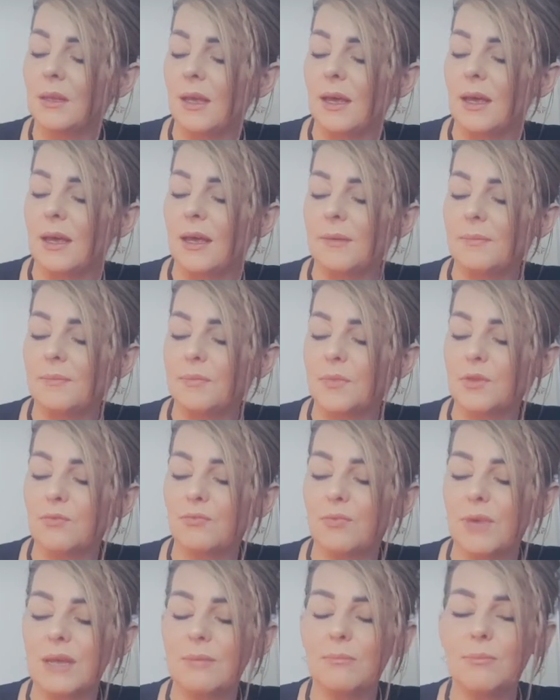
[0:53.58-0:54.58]
Um, the
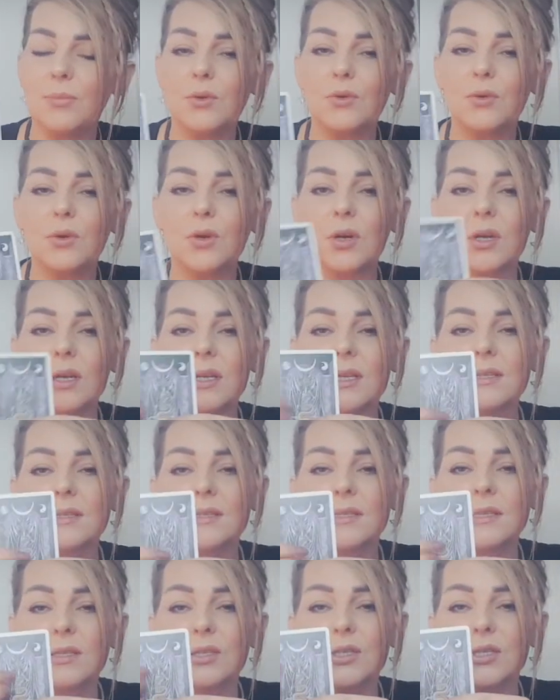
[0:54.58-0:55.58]
rainbow colours
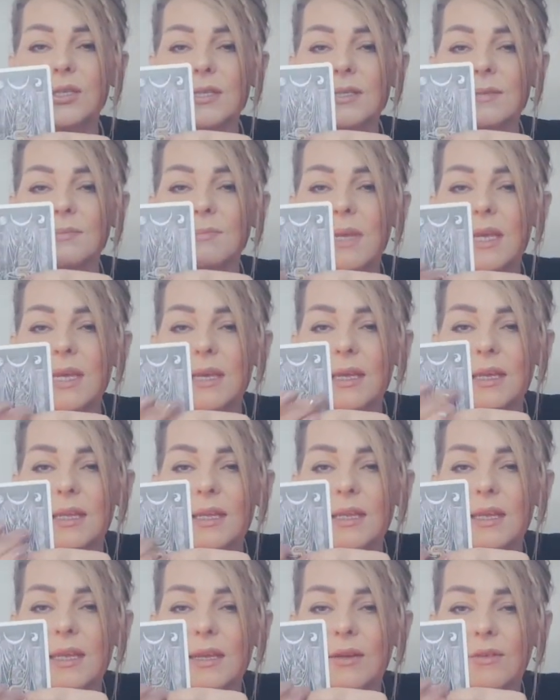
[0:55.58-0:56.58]
that she's making
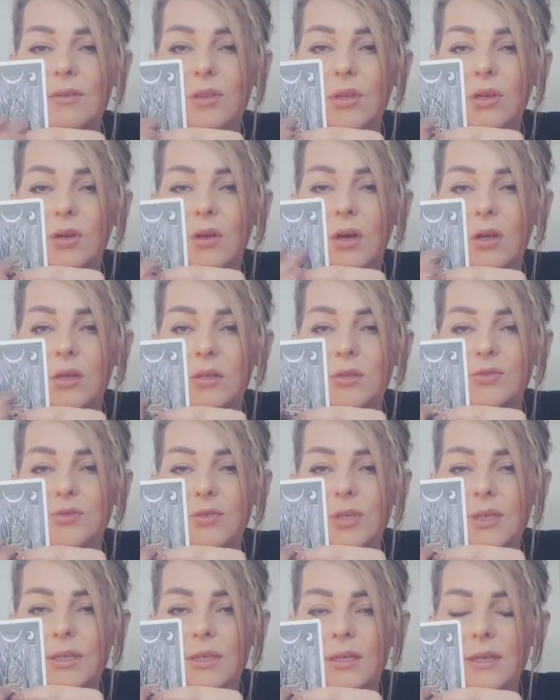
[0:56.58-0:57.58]
here in the
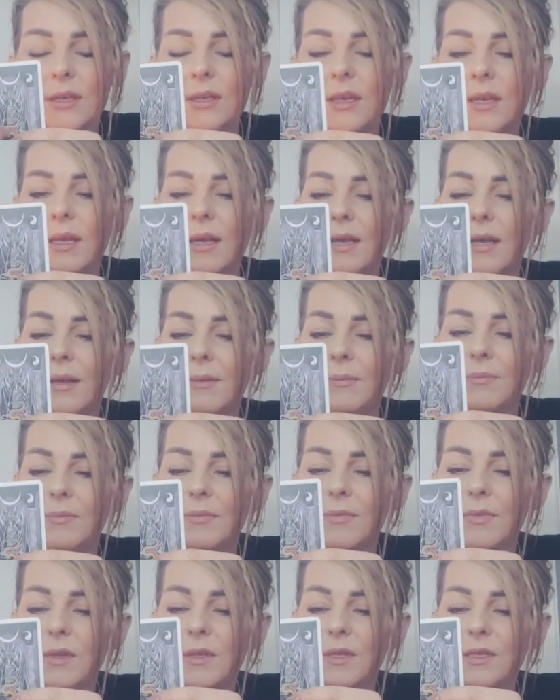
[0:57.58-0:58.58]
cauldron
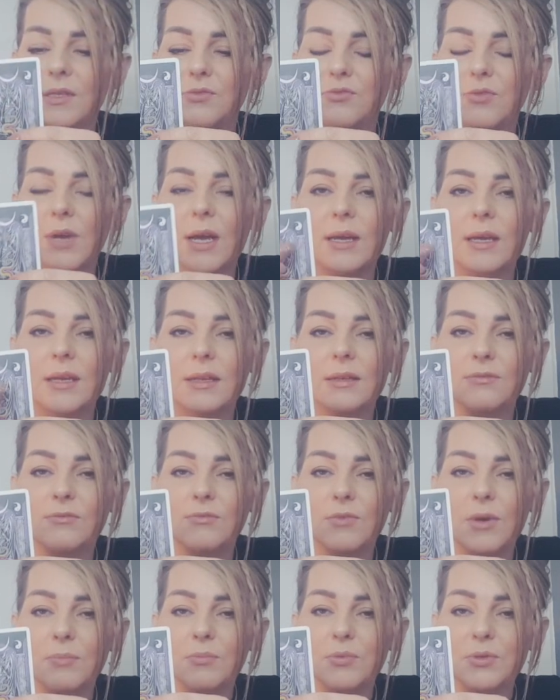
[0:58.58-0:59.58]
um, this dragon
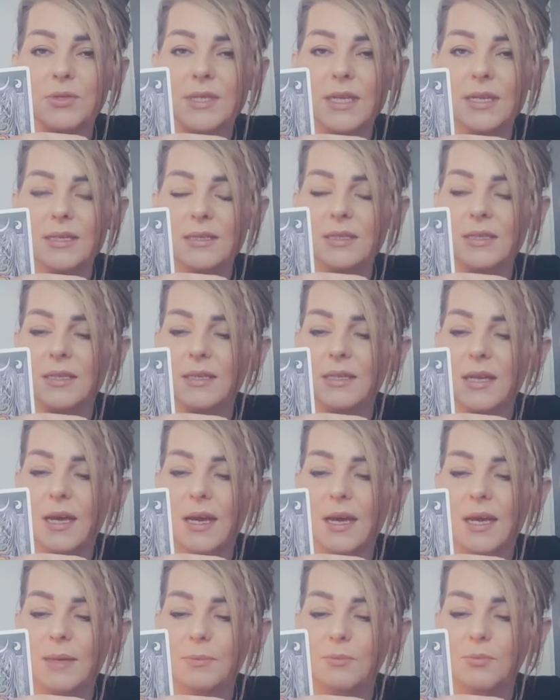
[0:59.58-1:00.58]
representing the
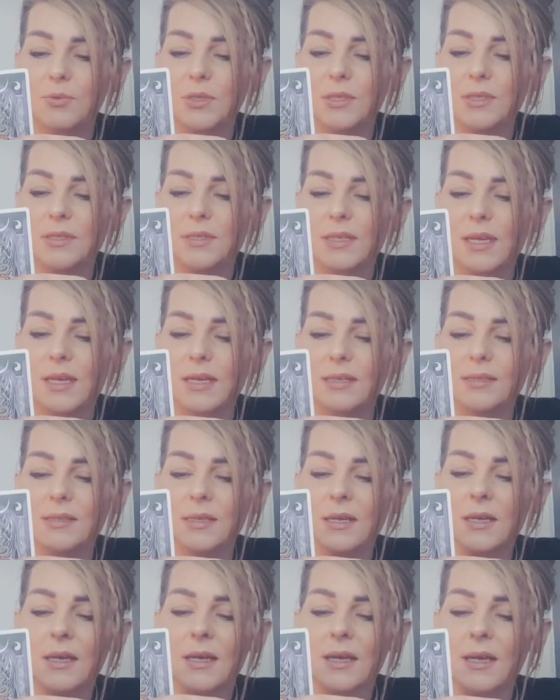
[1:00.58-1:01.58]
high priestess,
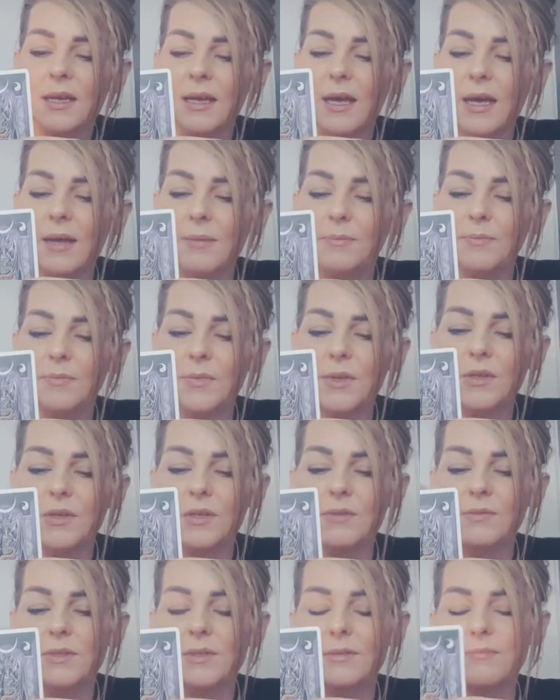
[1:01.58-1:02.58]
um,
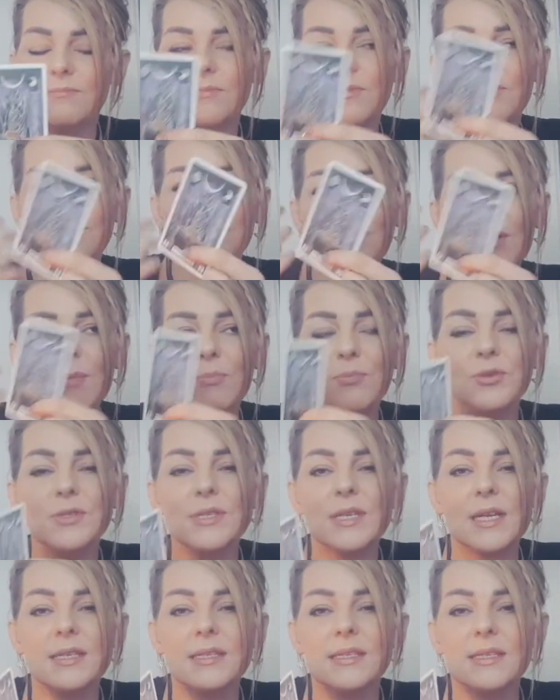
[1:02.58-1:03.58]

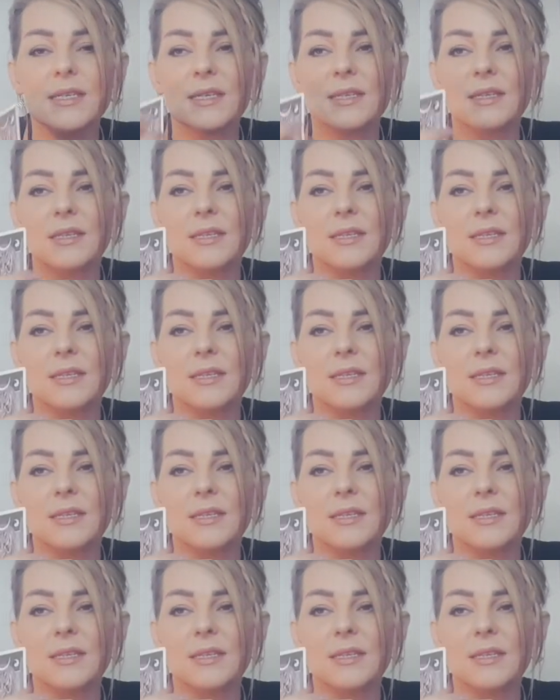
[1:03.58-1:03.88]
representing